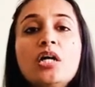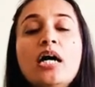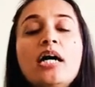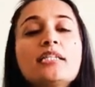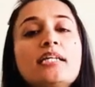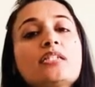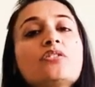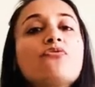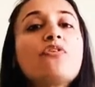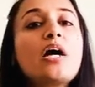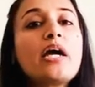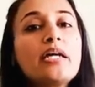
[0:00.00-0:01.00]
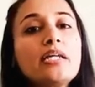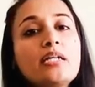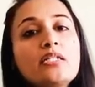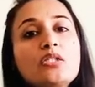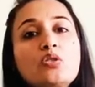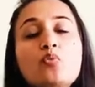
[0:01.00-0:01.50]
that's fine
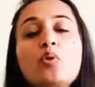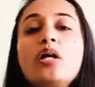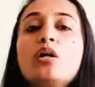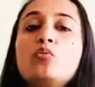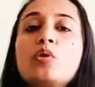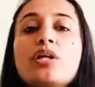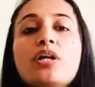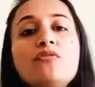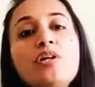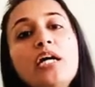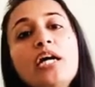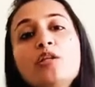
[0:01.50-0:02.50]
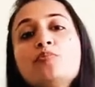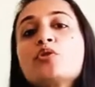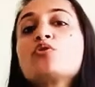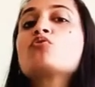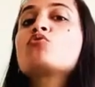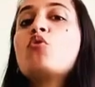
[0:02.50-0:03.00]
as well. Whatever helps you
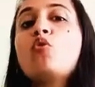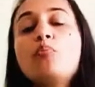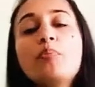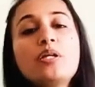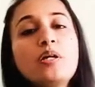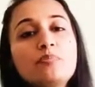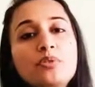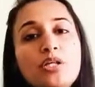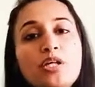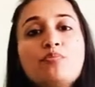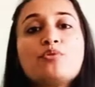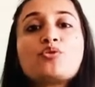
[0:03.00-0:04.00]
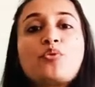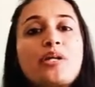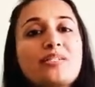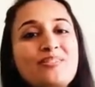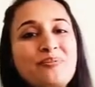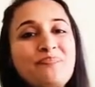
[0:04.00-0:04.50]
to open up the hip joint.